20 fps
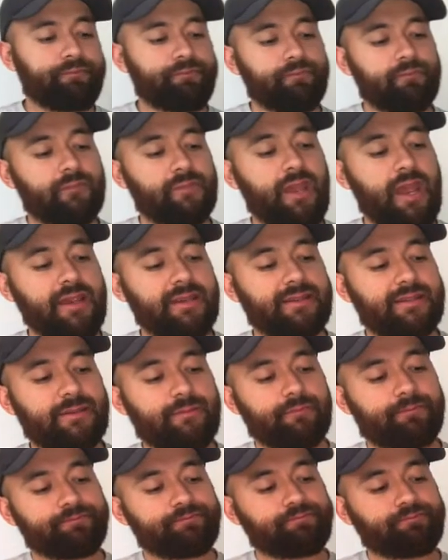Nice.
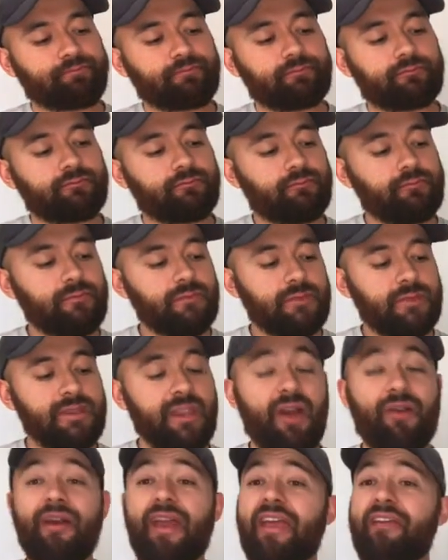
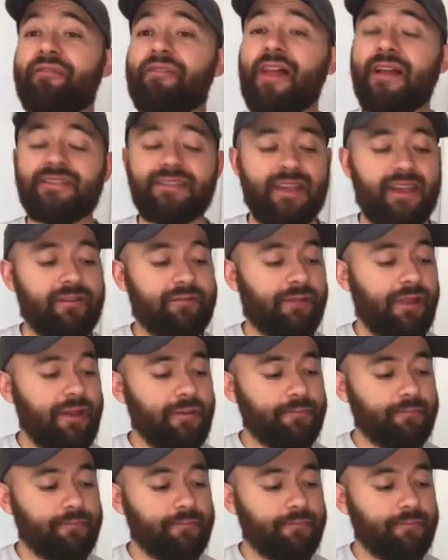Now A flat to A flat.